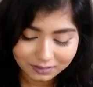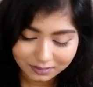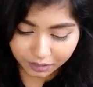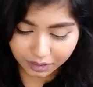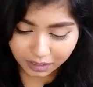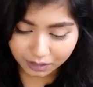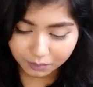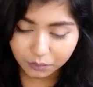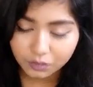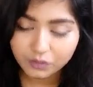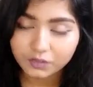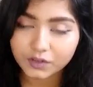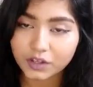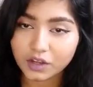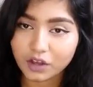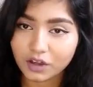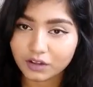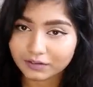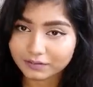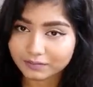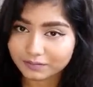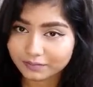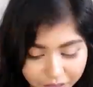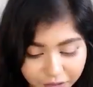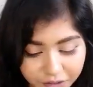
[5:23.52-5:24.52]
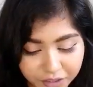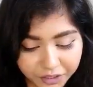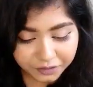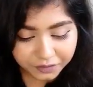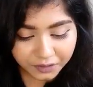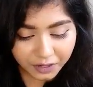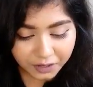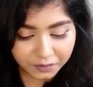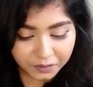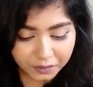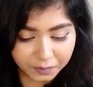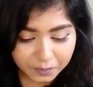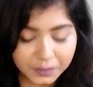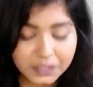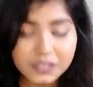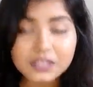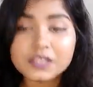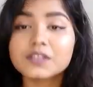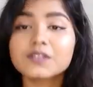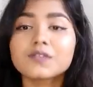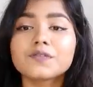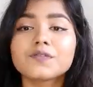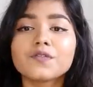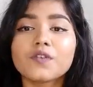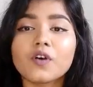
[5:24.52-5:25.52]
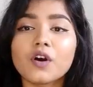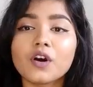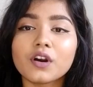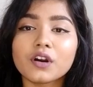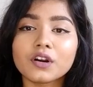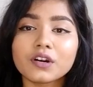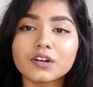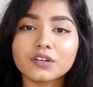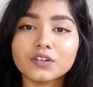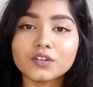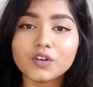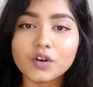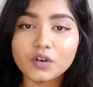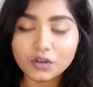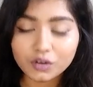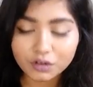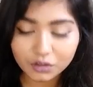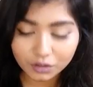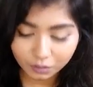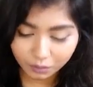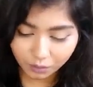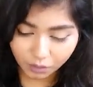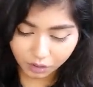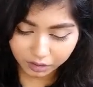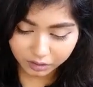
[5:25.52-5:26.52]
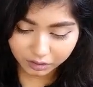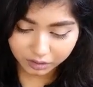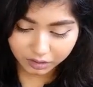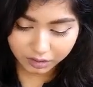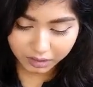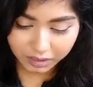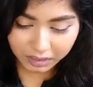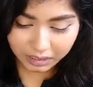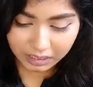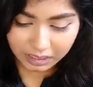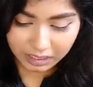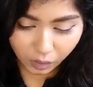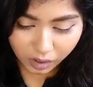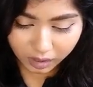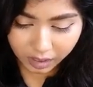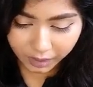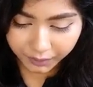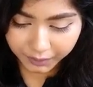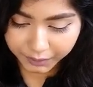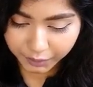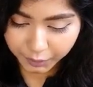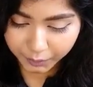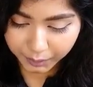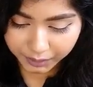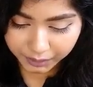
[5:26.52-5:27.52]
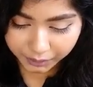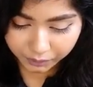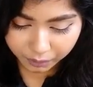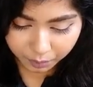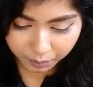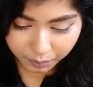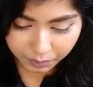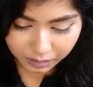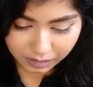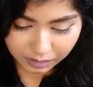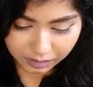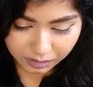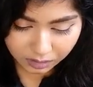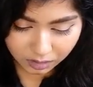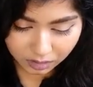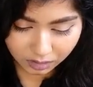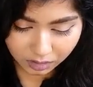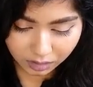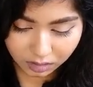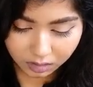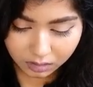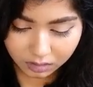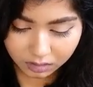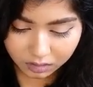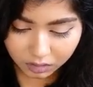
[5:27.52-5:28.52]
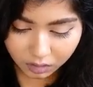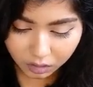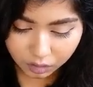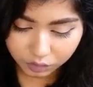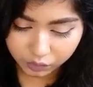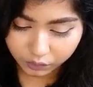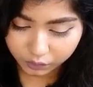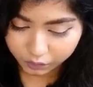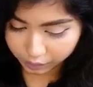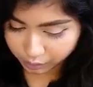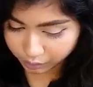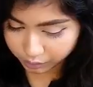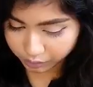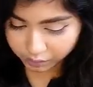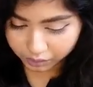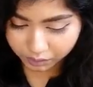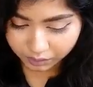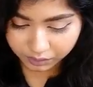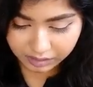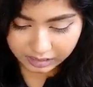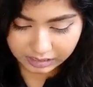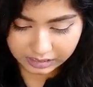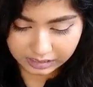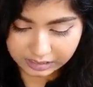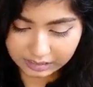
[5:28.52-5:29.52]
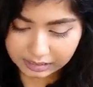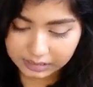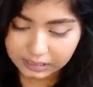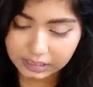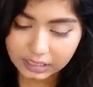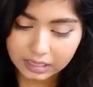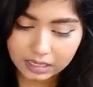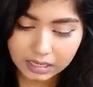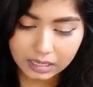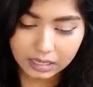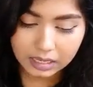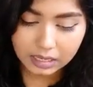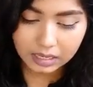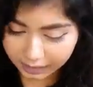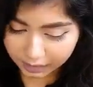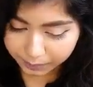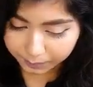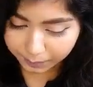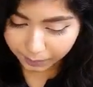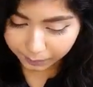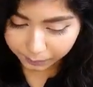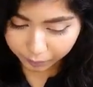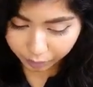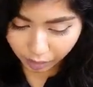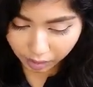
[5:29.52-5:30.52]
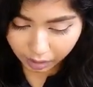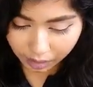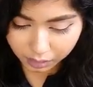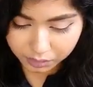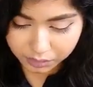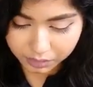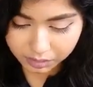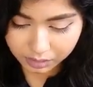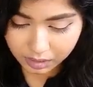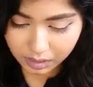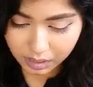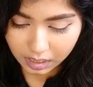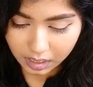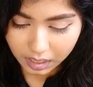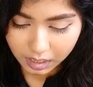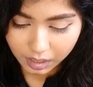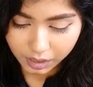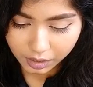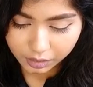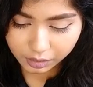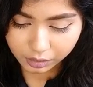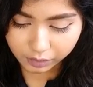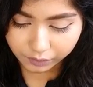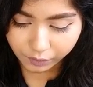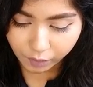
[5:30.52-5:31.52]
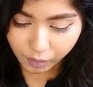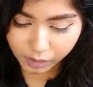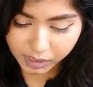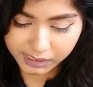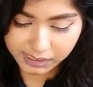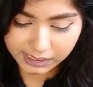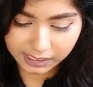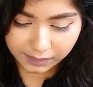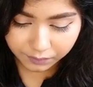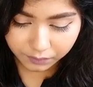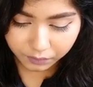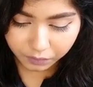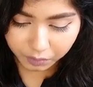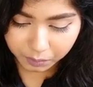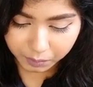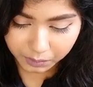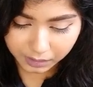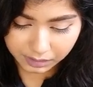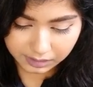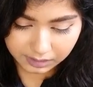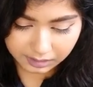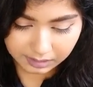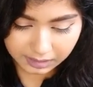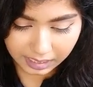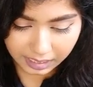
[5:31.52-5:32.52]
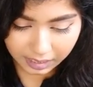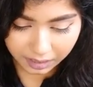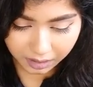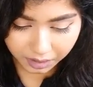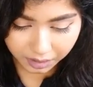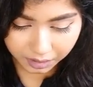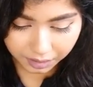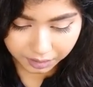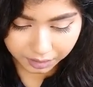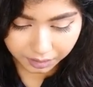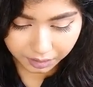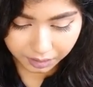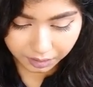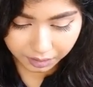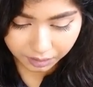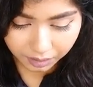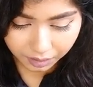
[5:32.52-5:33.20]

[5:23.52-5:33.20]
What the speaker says: Okay, moving on. 35 rupees for coconut water, 120 rupees on groceries. I did my brows, so 47 rupees there.